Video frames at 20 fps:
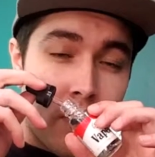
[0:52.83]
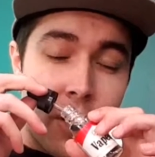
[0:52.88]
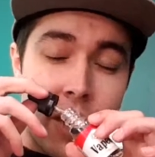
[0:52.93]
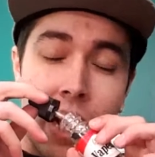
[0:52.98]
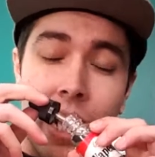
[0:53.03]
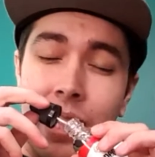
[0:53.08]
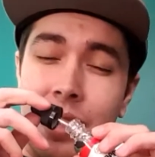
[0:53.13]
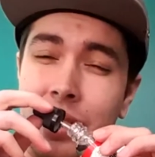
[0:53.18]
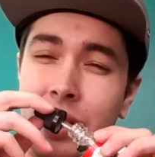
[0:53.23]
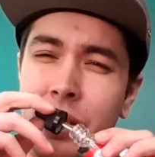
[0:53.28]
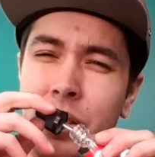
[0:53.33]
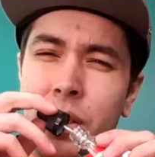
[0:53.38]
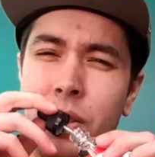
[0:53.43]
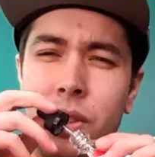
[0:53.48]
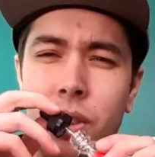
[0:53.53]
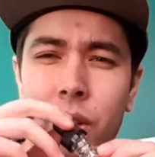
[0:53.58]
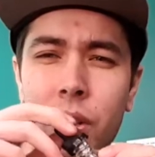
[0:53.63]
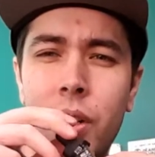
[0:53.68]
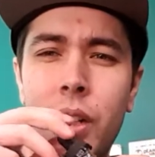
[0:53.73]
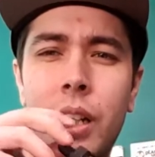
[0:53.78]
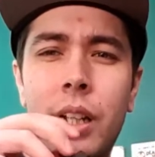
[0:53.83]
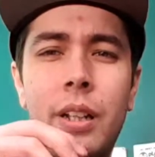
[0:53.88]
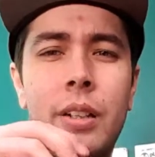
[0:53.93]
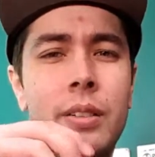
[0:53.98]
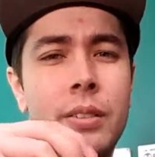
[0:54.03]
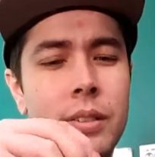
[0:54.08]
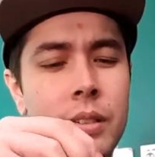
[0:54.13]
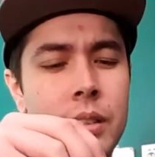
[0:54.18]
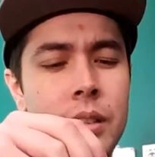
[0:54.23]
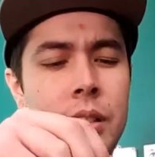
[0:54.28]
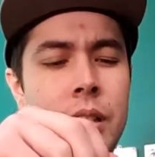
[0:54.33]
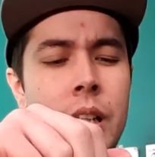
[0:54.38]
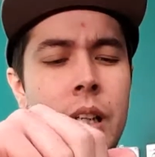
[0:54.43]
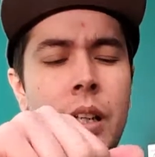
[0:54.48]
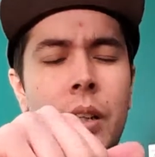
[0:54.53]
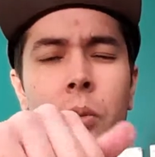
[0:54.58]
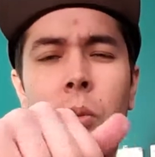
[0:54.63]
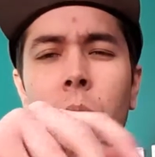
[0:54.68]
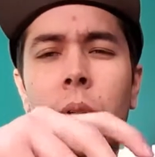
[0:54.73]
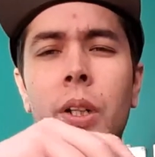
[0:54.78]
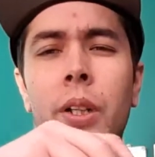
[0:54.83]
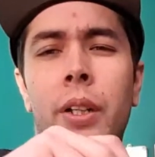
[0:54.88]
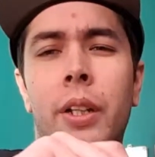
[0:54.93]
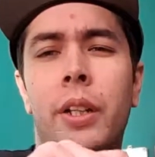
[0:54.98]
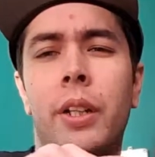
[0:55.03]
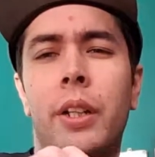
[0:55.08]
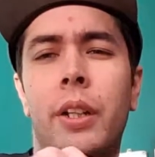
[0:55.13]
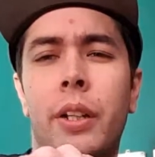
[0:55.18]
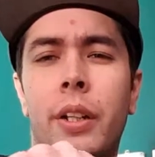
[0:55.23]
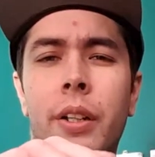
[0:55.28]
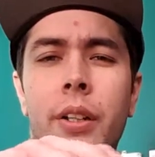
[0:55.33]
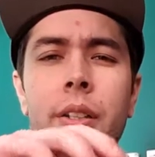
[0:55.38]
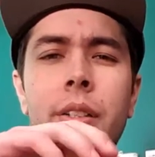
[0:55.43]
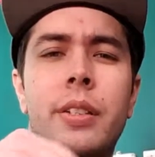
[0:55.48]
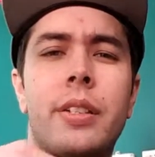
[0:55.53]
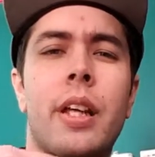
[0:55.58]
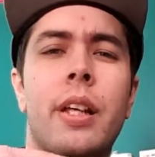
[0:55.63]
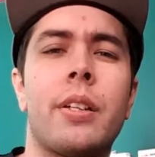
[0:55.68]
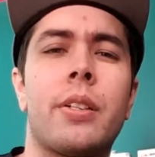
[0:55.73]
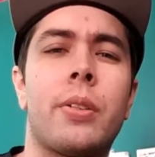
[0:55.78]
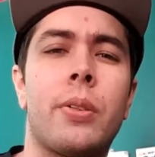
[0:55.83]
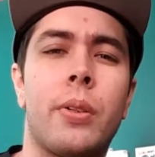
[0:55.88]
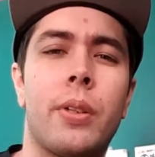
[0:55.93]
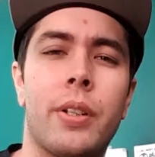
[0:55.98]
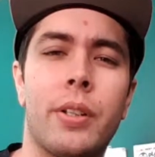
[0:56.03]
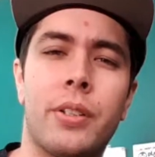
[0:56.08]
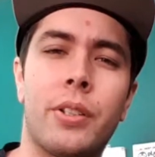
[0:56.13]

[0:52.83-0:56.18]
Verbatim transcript: Nice and desserty. It's got a really good scent to